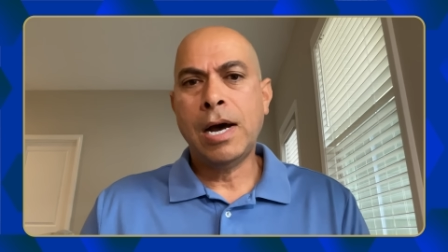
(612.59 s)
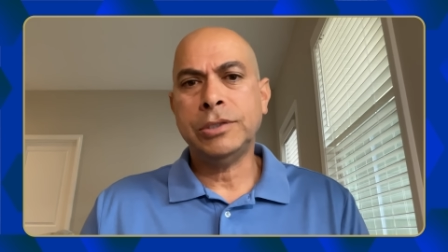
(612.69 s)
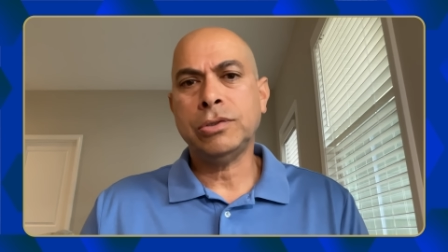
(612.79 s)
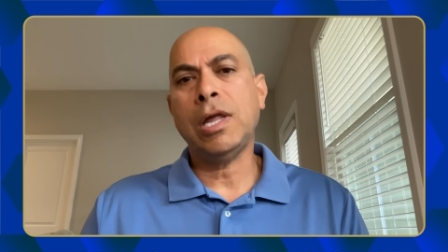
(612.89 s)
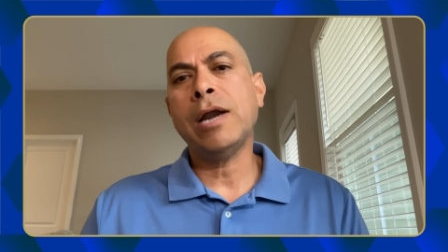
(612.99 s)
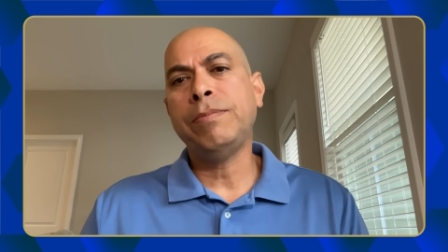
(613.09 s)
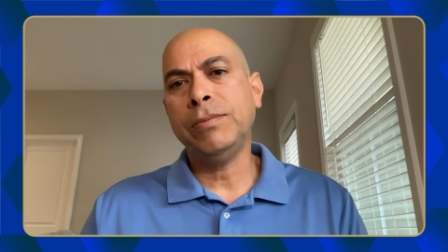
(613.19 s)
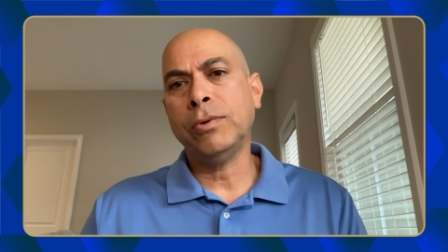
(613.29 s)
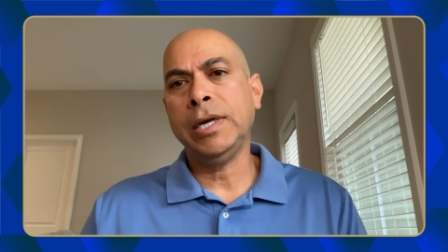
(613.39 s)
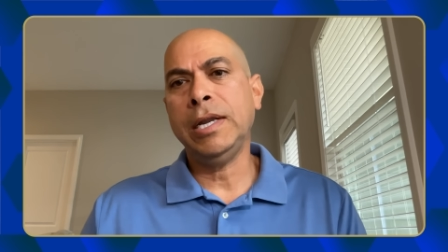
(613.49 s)
So a lot of
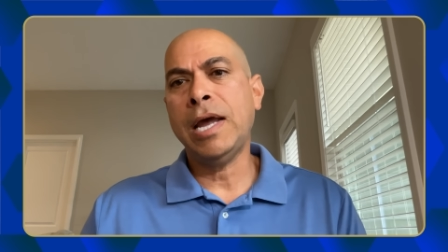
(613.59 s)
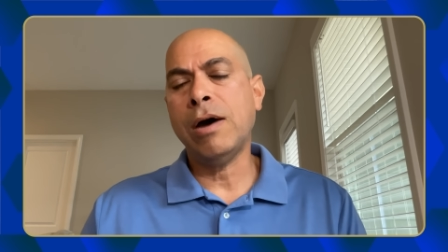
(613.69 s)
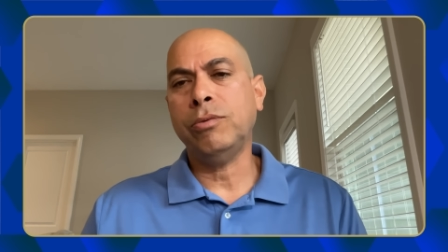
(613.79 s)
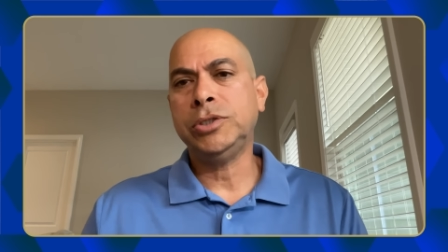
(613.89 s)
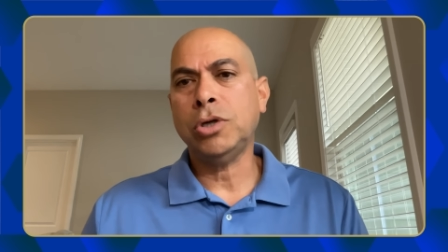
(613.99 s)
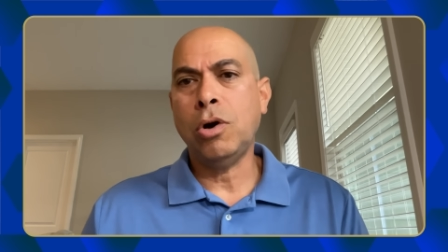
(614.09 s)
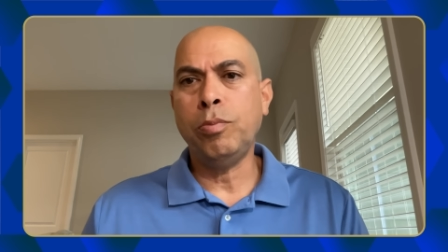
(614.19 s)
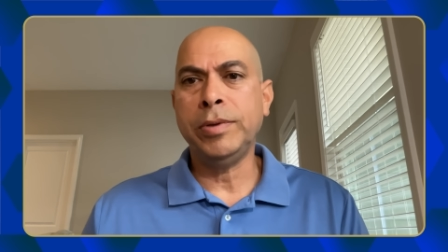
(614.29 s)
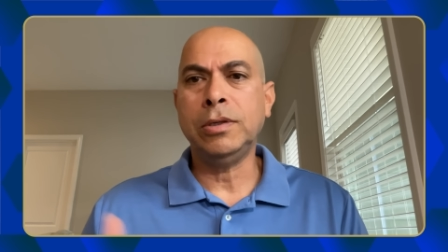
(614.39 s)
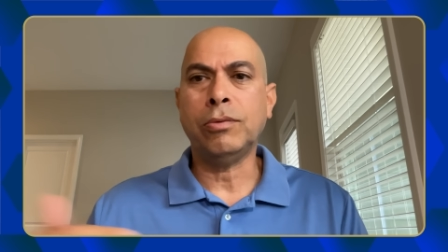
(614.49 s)
people were getting out, which
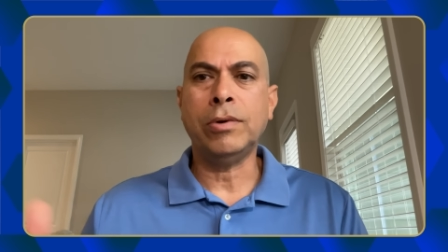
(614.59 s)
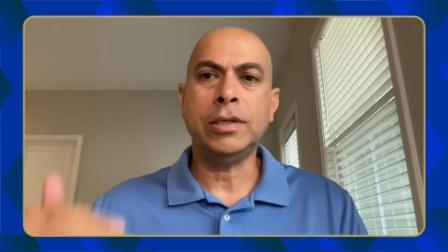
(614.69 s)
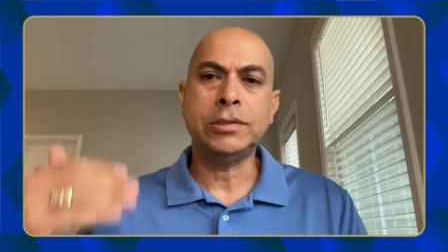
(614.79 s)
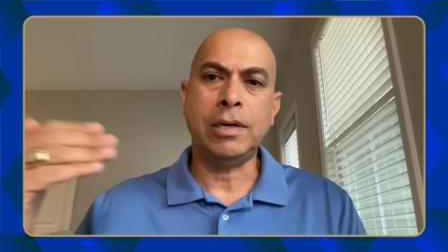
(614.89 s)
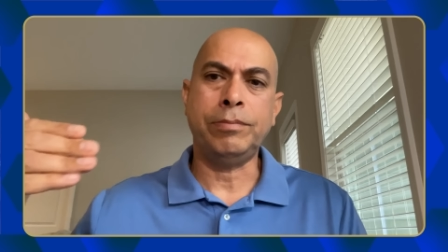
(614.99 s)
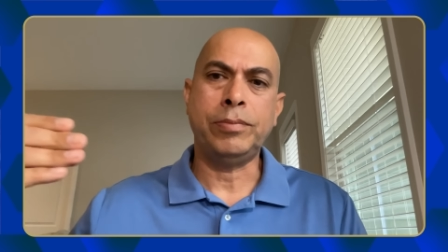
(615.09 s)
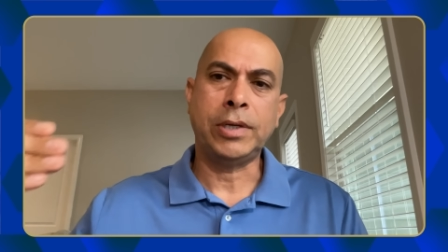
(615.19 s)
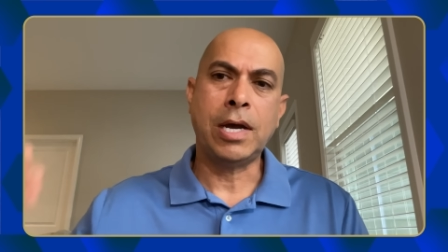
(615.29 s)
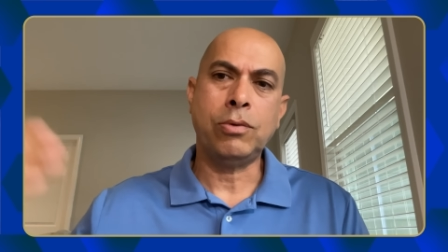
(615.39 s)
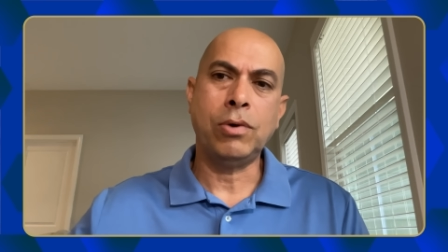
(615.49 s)
opened the rungs up
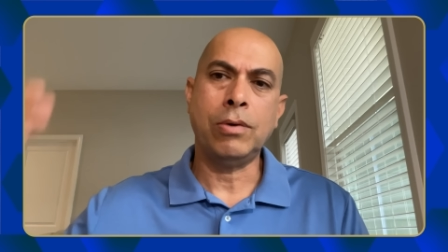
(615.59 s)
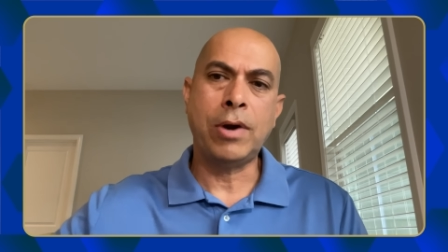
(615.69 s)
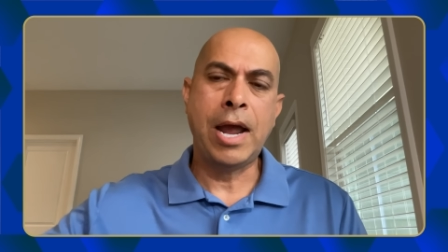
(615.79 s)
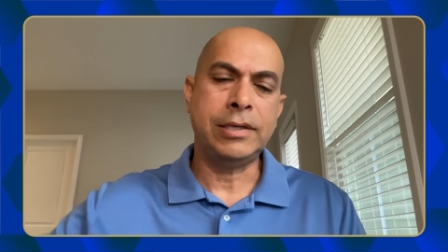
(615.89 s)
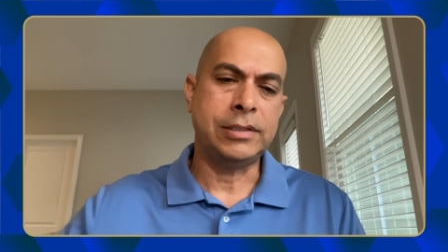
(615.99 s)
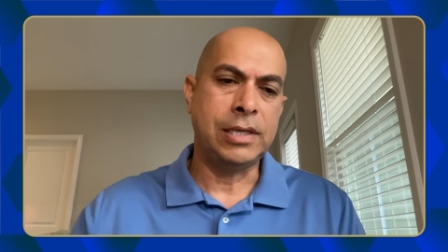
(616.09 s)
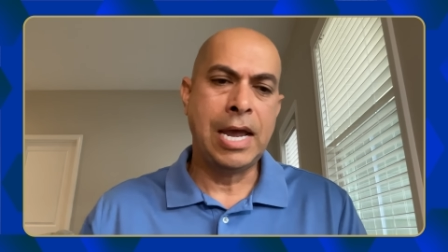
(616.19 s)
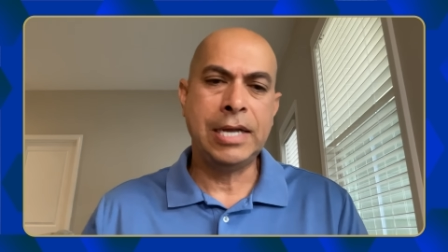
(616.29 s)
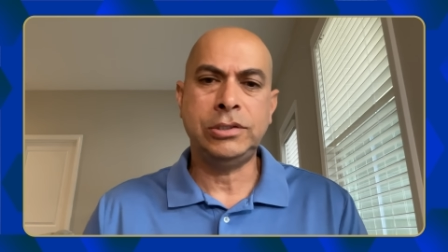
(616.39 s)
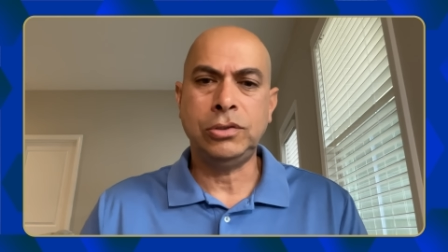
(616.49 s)
kind of where we're at
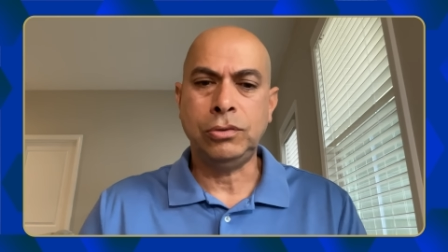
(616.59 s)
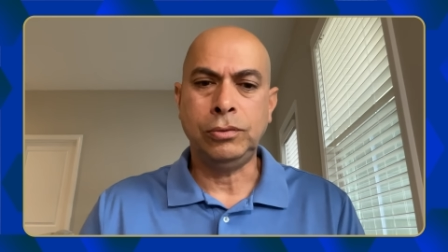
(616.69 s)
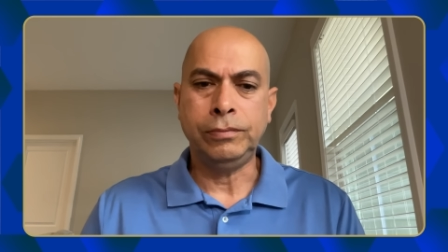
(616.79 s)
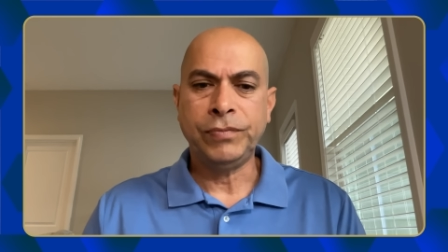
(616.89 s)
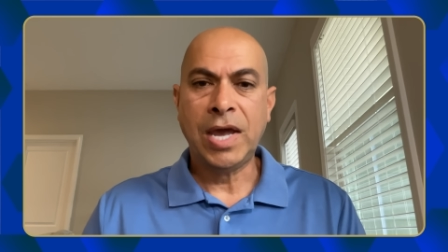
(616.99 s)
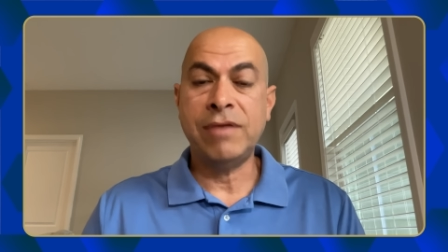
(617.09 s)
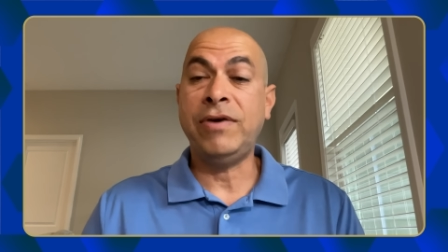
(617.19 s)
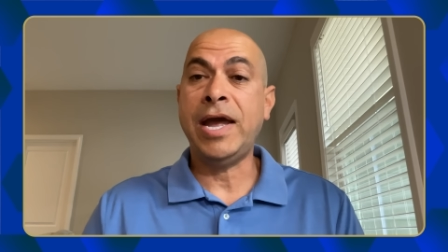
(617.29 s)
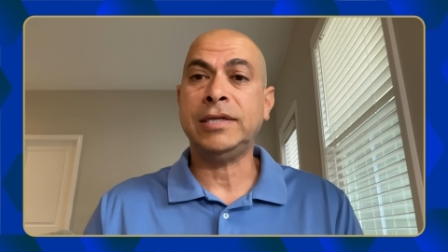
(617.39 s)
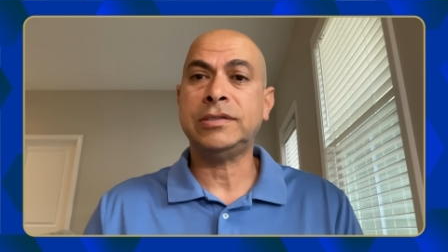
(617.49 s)
today to
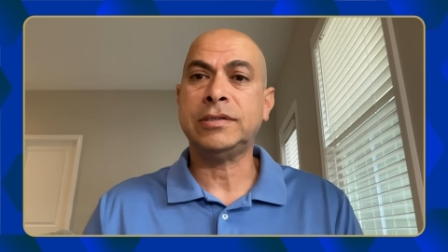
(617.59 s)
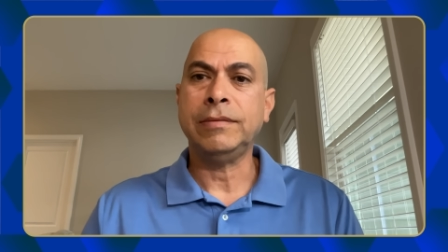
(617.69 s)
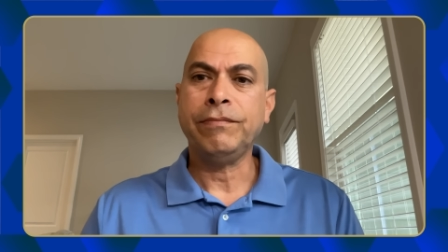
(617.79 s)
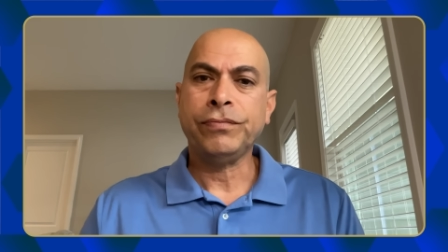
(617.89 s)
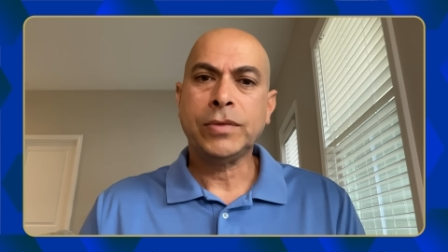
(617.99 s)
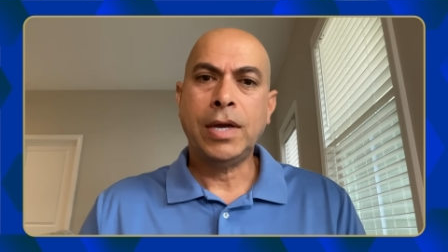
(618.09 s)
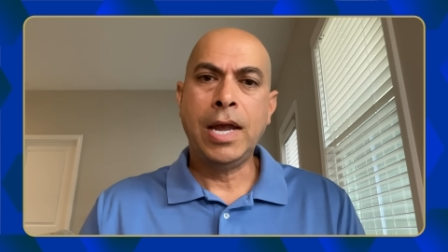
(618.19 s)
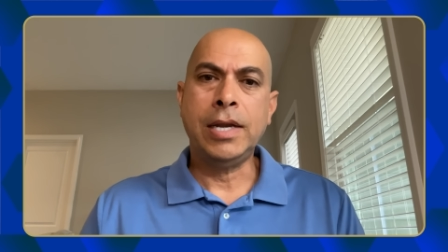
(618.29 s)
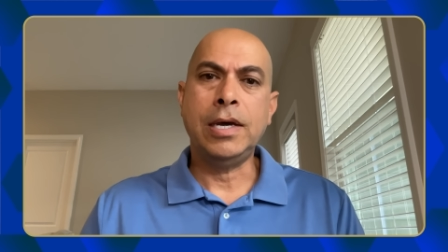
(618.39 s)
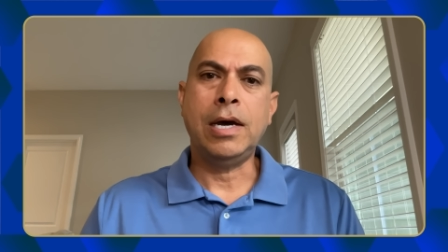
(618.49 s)
advance.
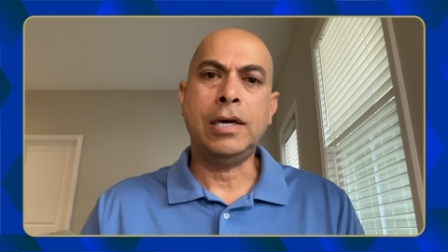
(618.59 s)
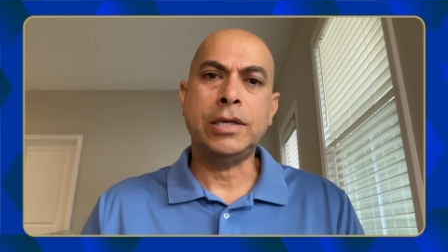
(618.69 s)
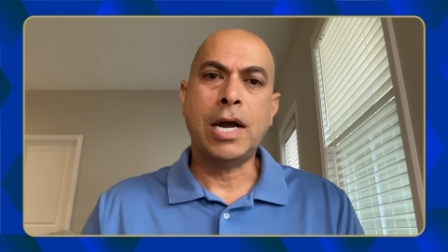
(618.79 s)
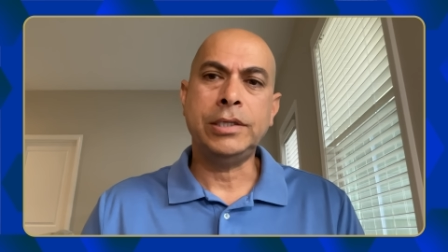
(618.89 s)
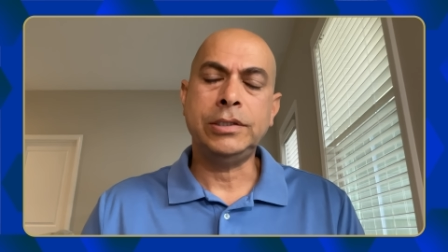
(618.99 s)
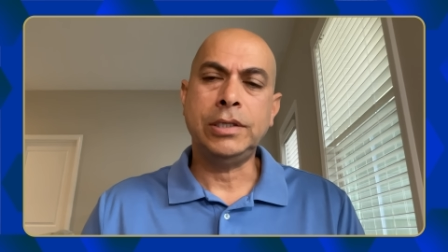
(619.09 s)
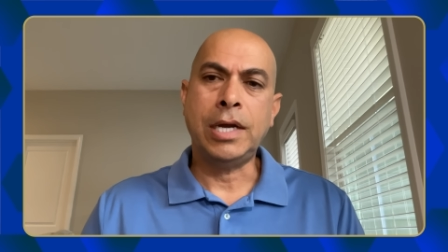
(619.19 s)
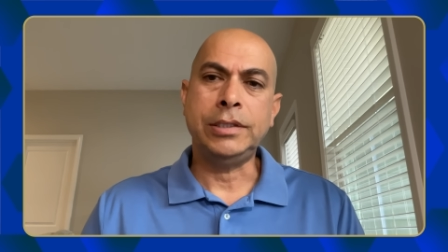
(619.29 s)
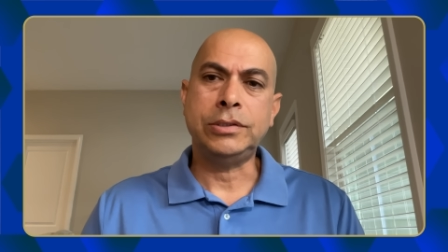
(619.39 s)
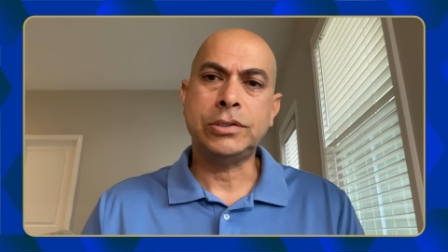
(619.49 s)
And
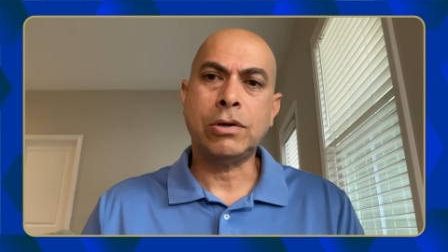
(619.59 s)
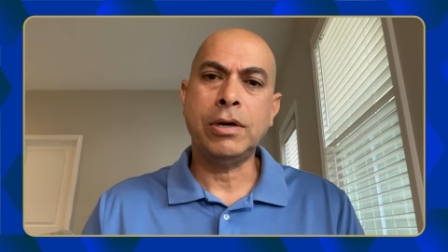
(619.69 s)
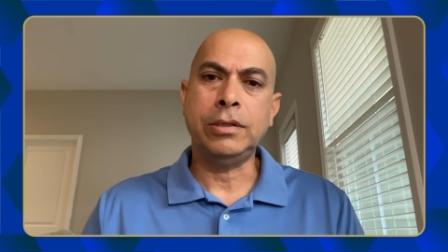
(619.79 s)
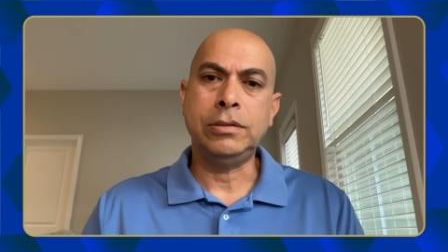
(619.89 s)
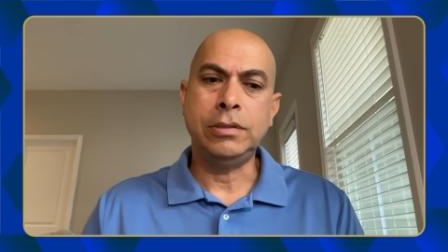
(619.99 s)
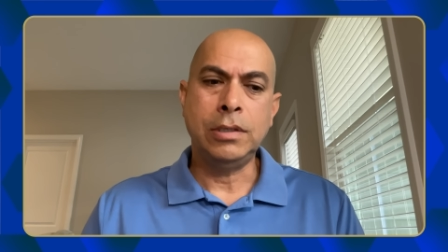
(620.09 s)
I started